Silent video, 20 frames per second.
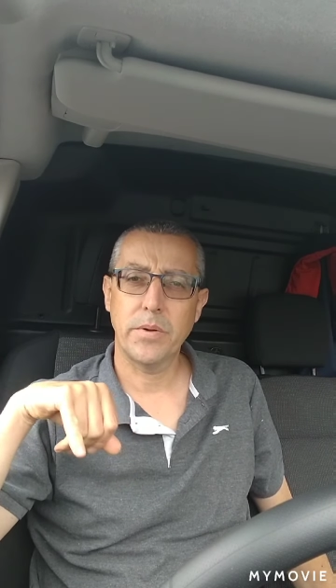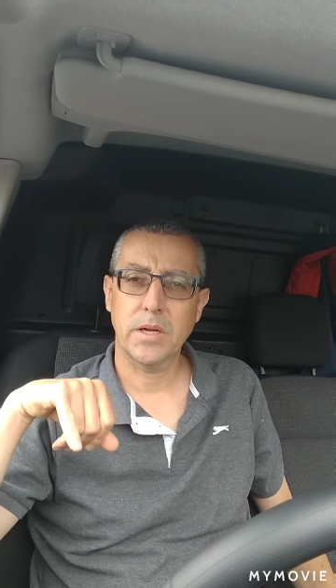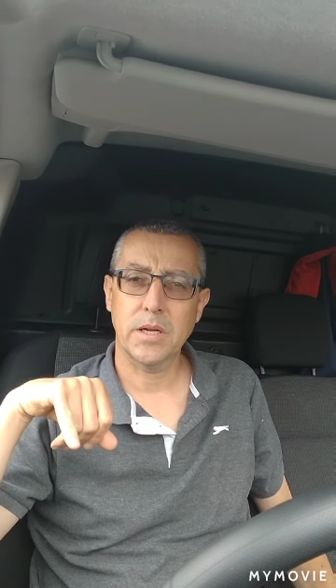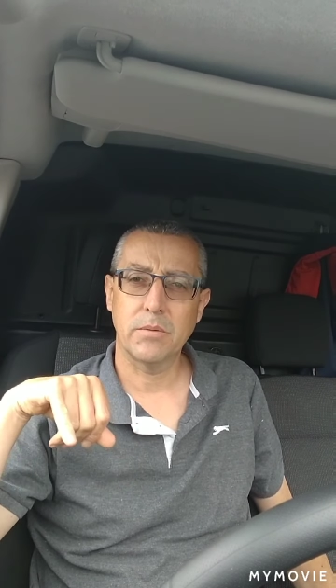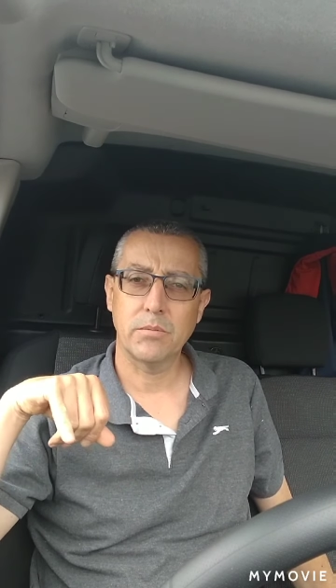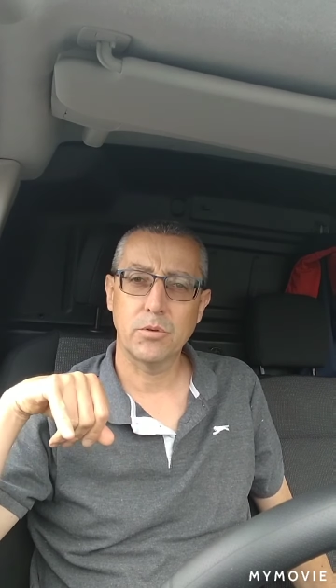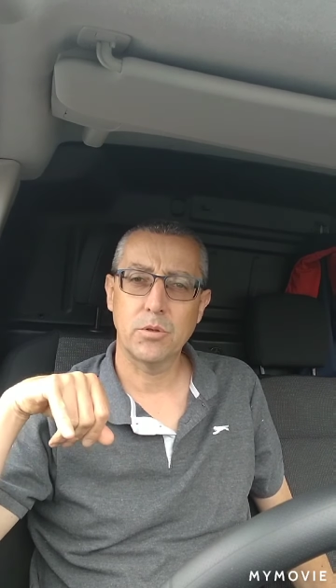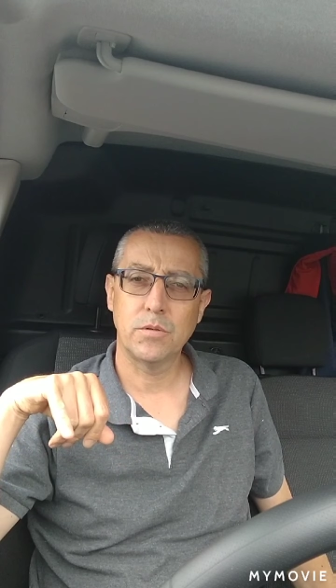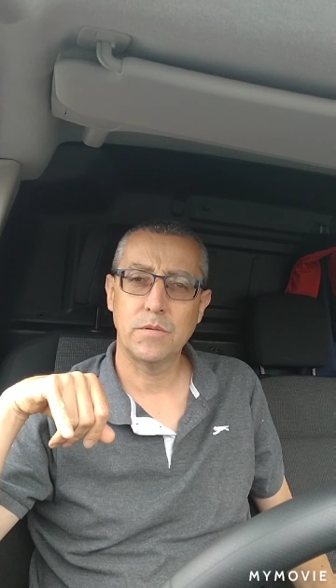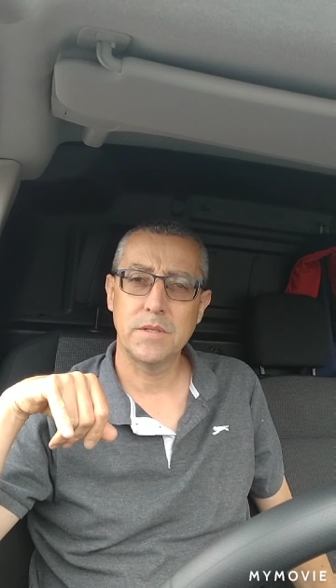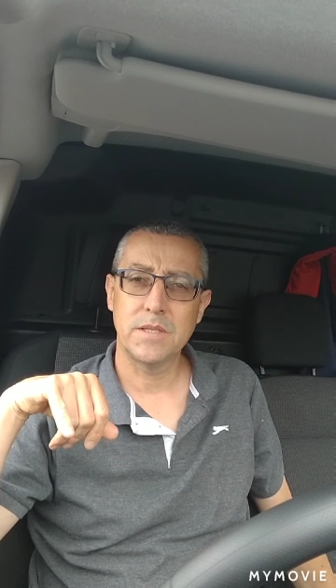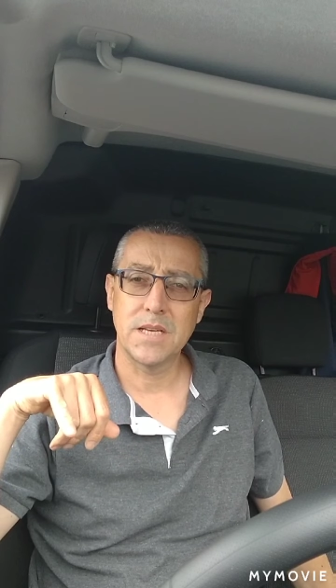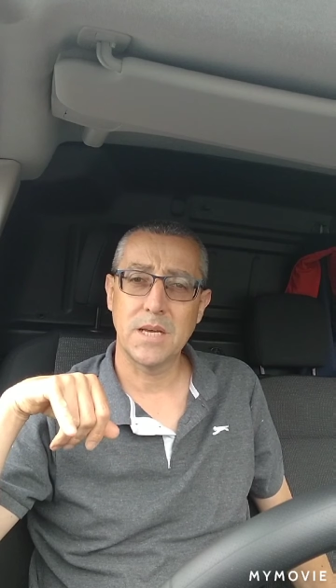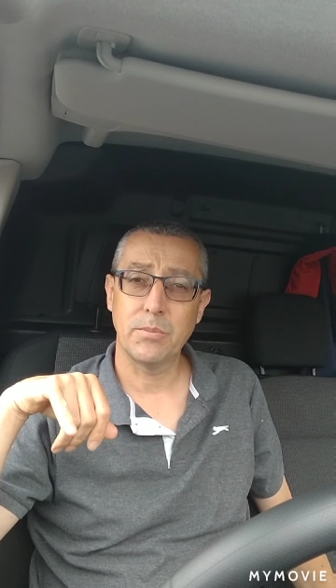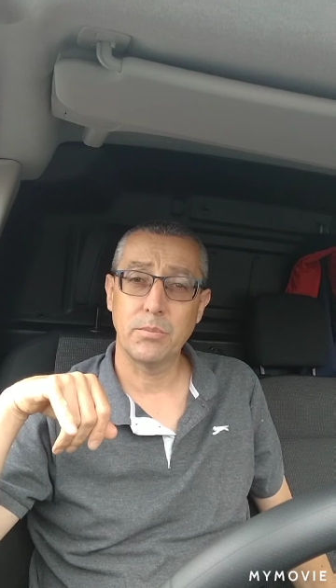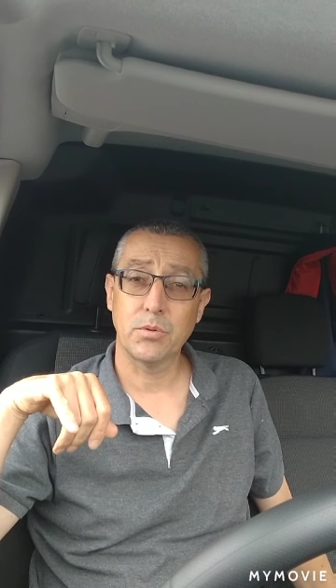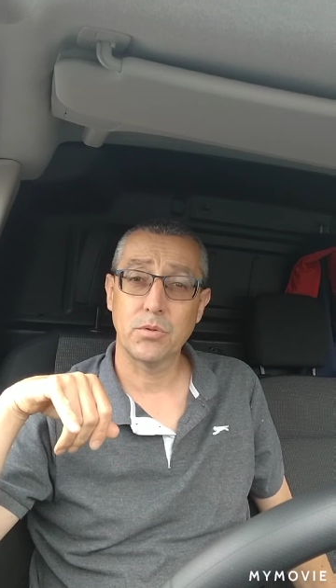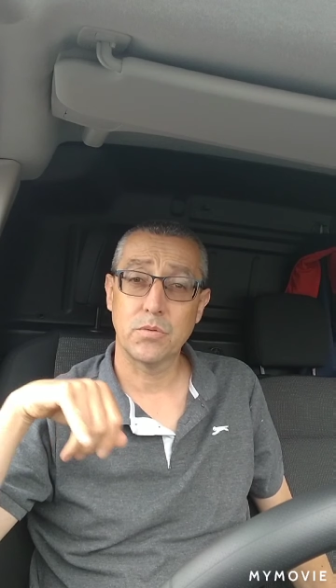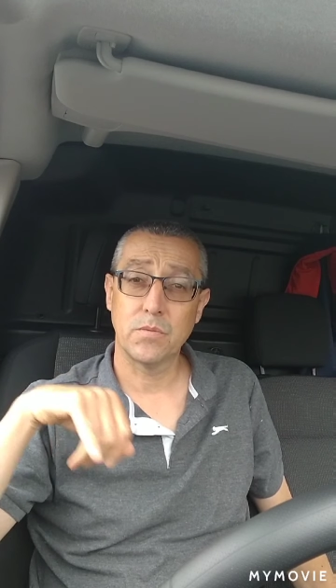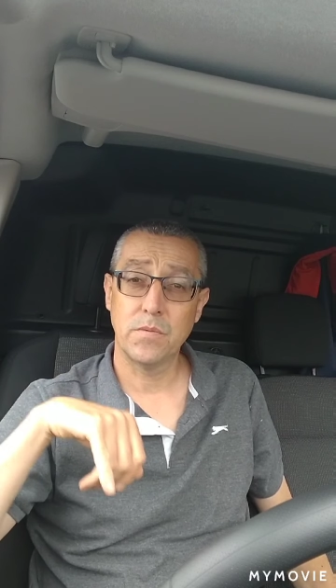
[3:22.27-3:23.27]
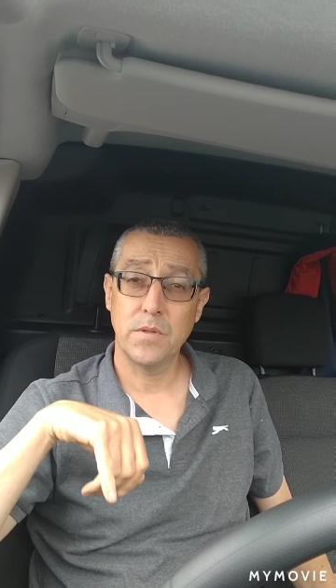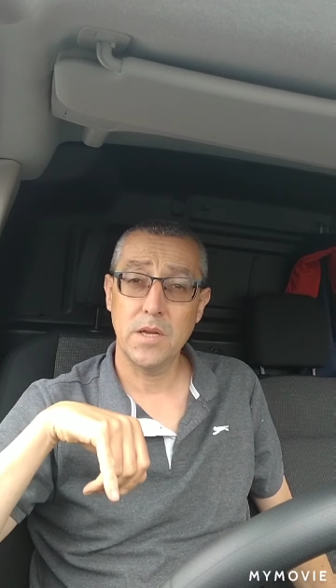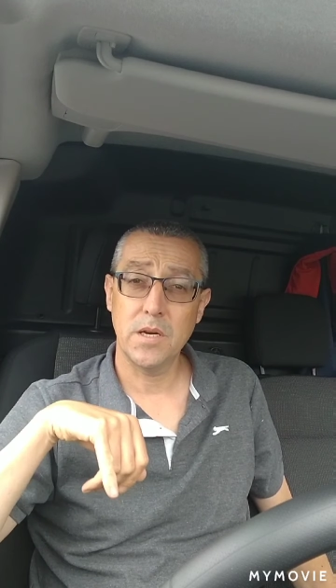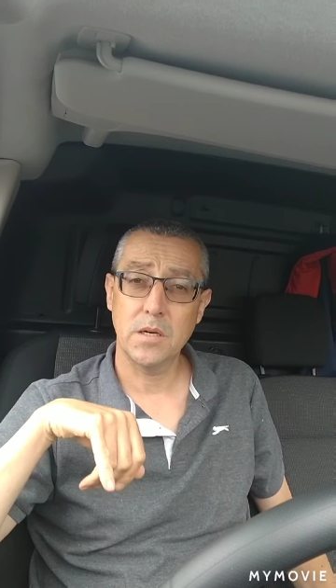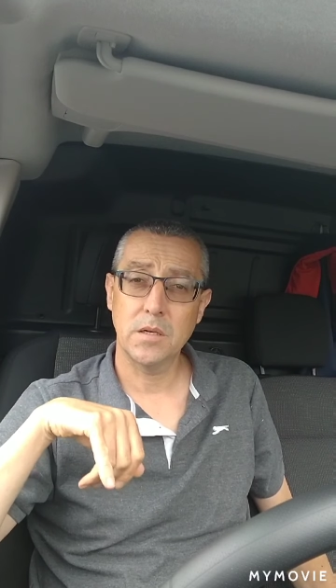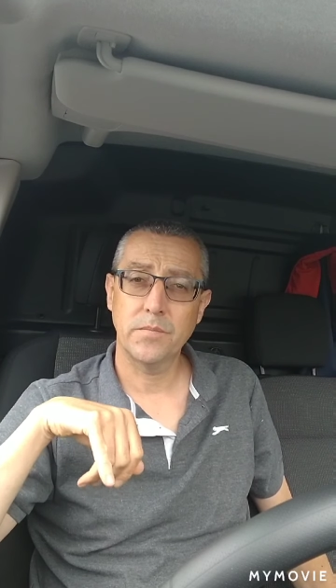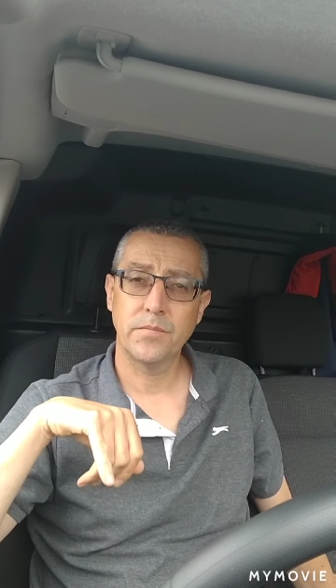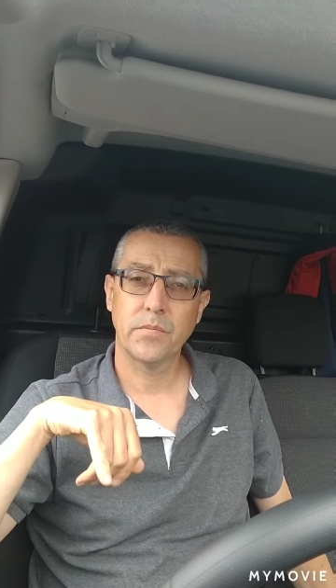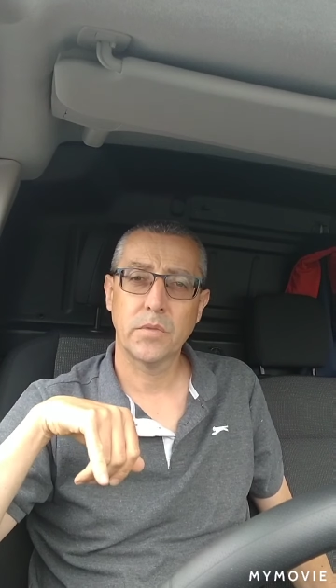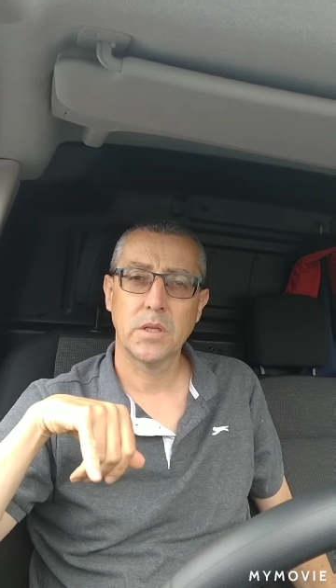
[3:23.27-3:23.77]
pick up COVID samples from
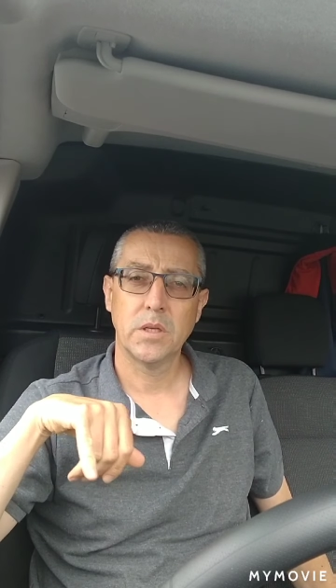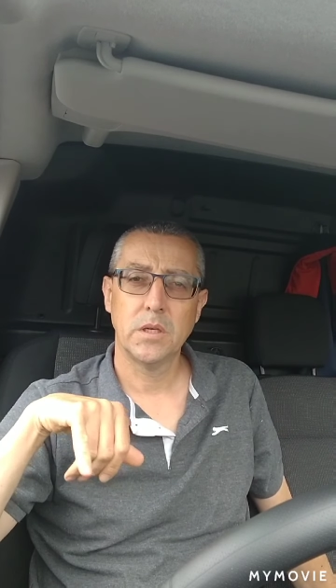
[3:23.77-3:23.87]
there,